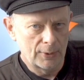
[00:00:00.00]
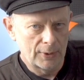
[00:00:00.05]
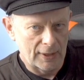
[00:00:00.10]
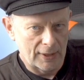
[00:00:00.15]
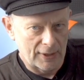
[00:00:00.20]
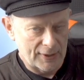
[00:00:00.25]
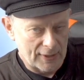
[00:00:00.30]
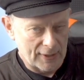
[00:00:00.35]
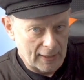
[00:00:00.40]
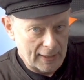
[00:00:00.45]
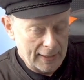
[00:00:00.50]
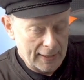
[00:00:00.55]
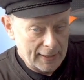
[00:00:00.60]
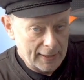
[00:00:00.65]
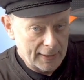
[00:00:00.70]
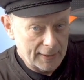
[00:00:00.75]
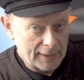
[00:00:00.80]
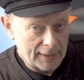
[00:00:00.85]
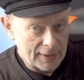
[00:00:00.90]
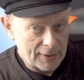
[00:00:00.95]
there is a link
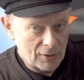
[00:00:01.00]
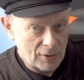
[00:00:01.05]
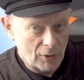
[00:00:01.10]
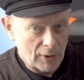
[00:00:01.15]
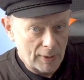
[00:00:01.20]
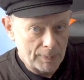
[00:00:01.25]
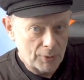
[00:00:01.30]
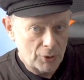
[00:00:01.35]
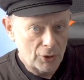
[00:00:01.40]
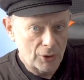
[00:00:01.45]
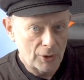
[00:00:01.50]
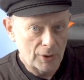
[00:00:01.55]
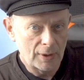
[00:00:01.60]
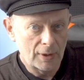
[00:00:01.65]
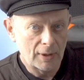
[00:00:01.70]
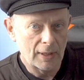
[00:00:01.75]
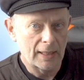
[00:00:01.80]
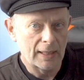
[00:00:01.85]
in the description